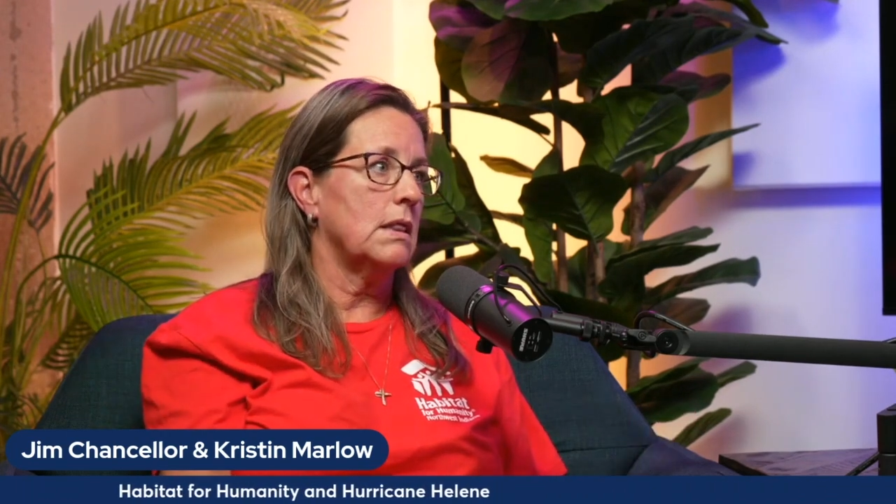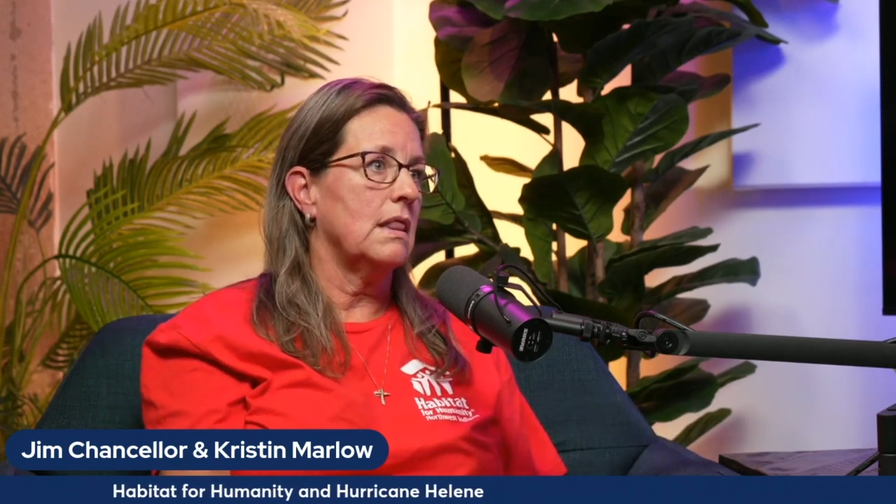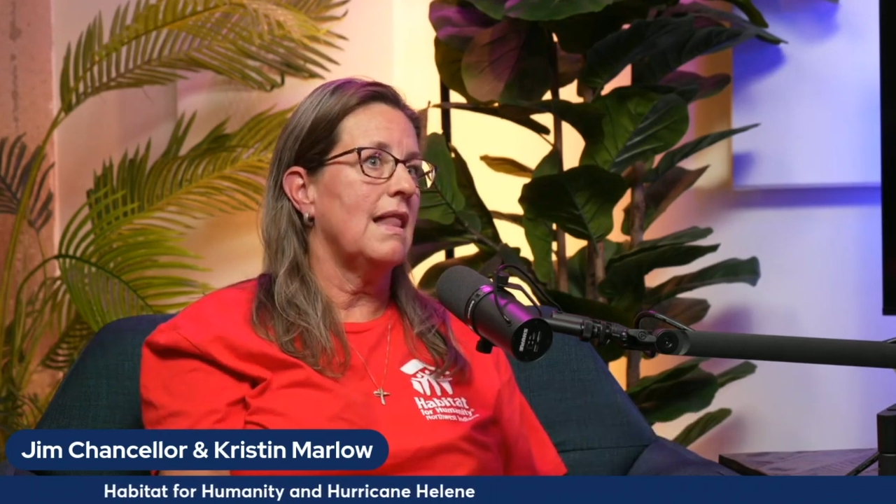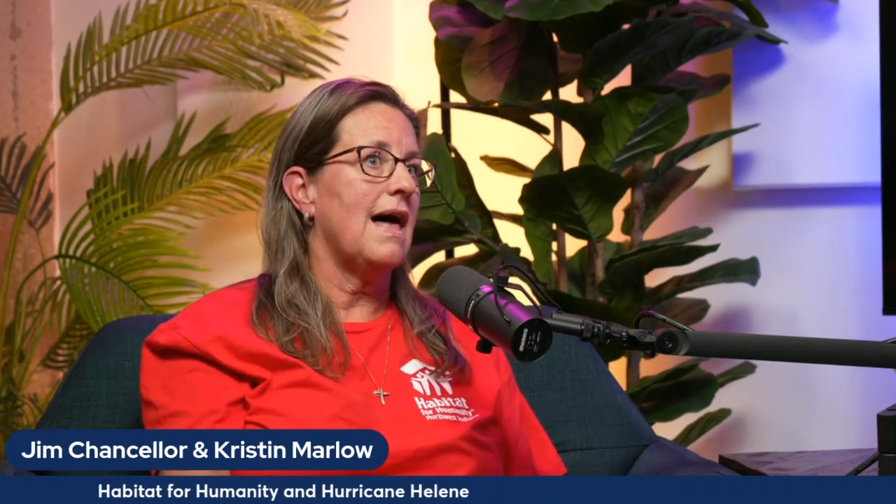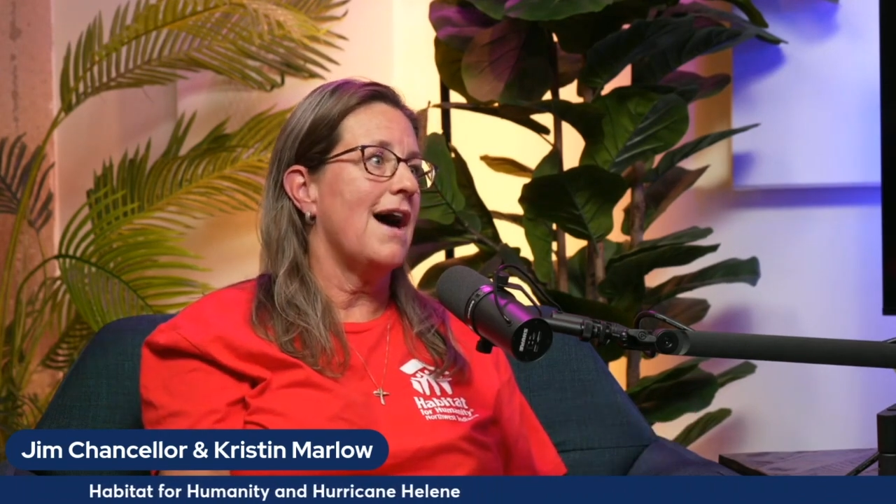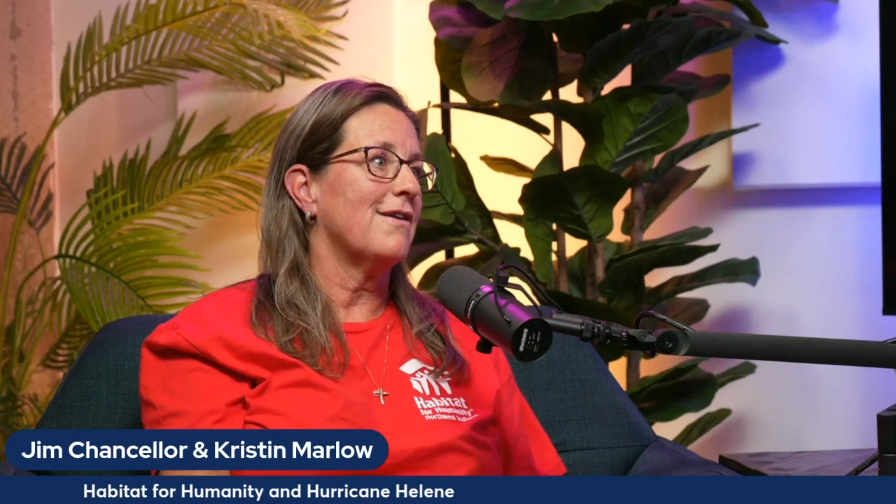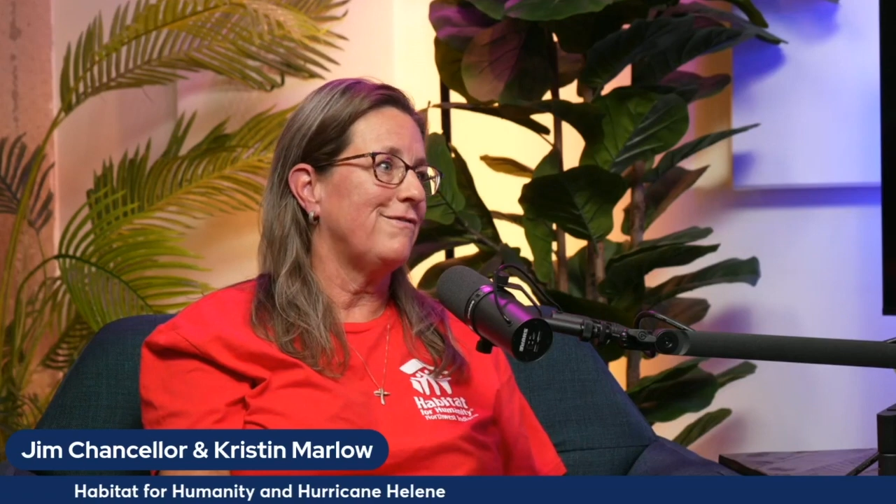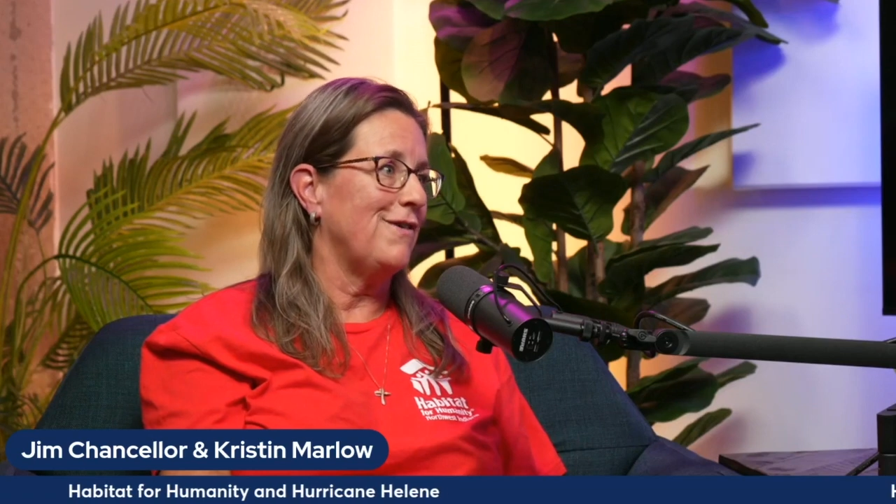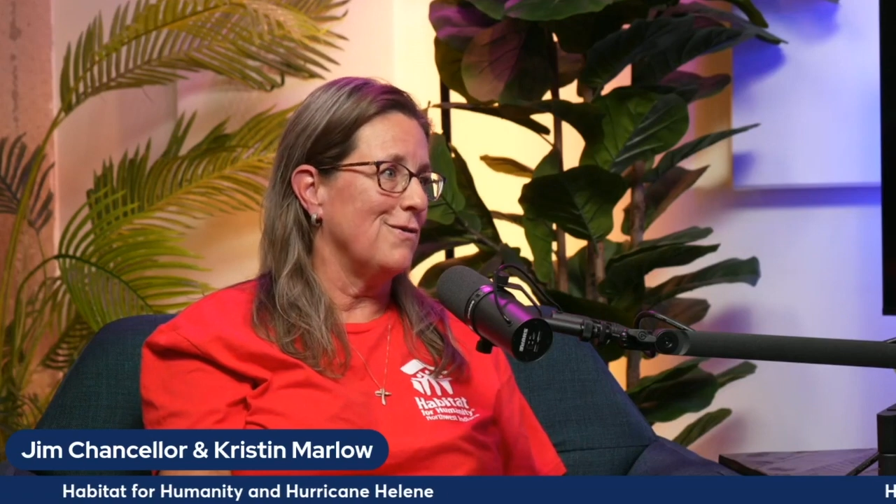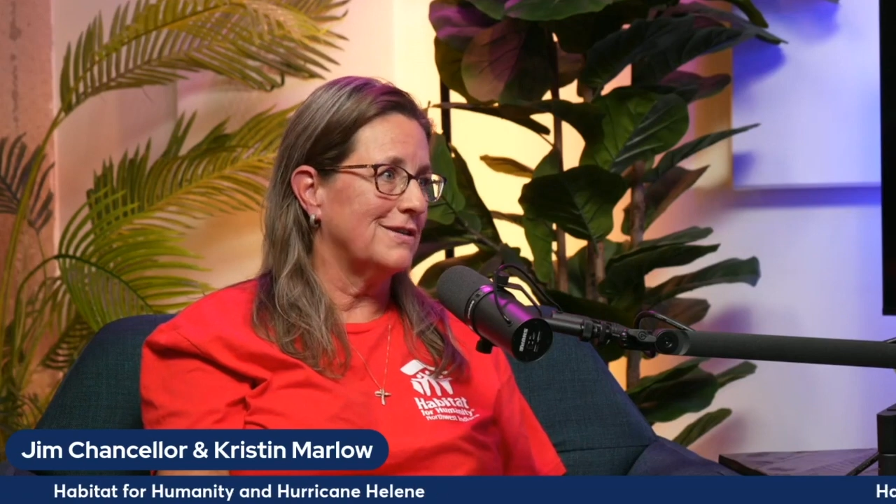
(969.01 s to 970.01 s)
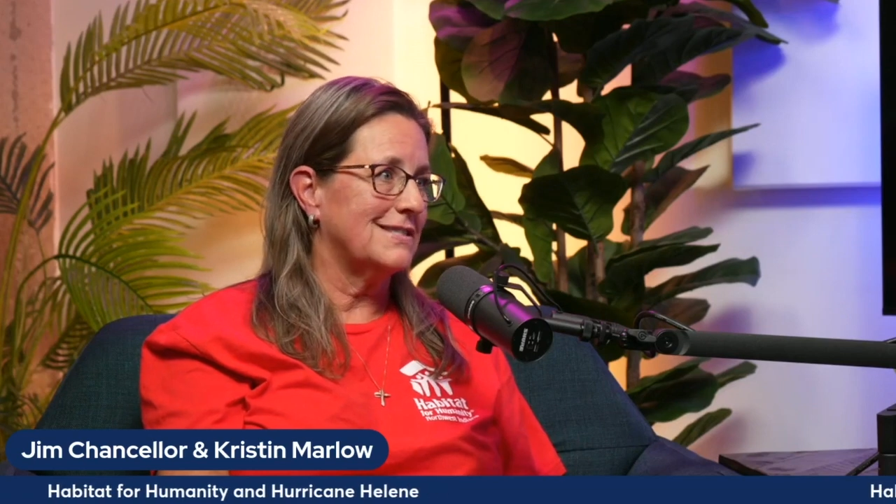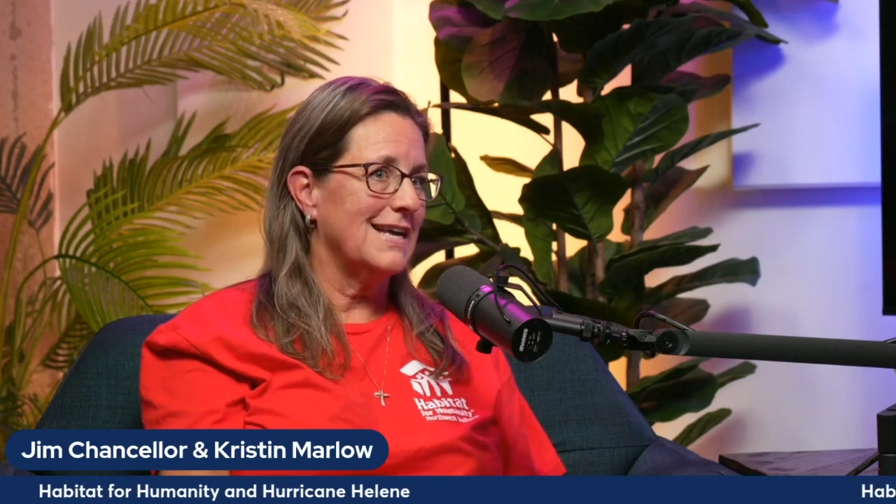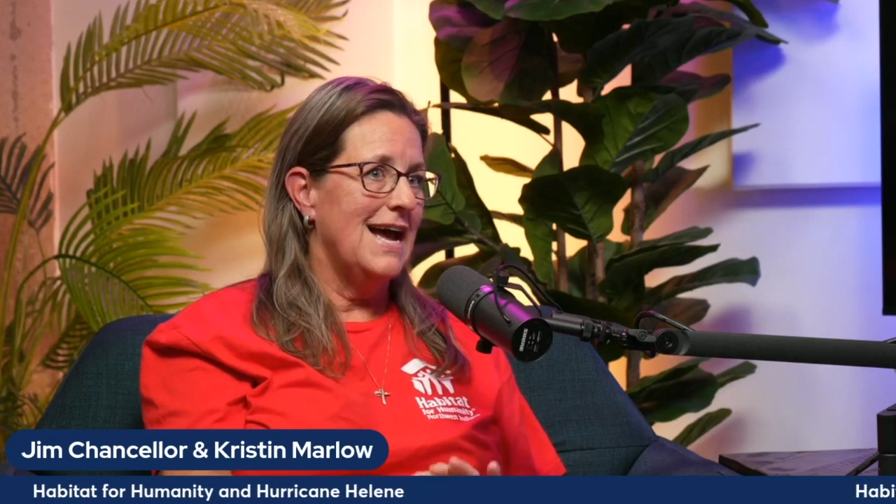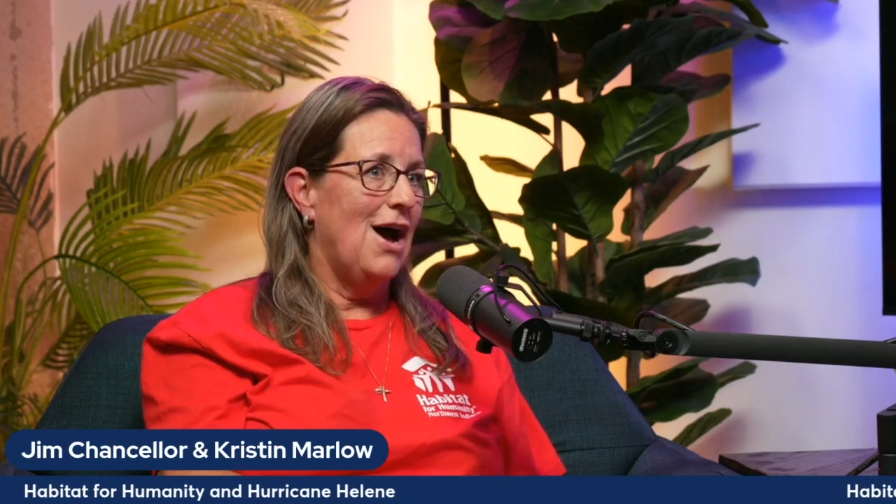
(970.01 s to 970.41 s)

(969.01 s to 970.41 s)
lot of folks,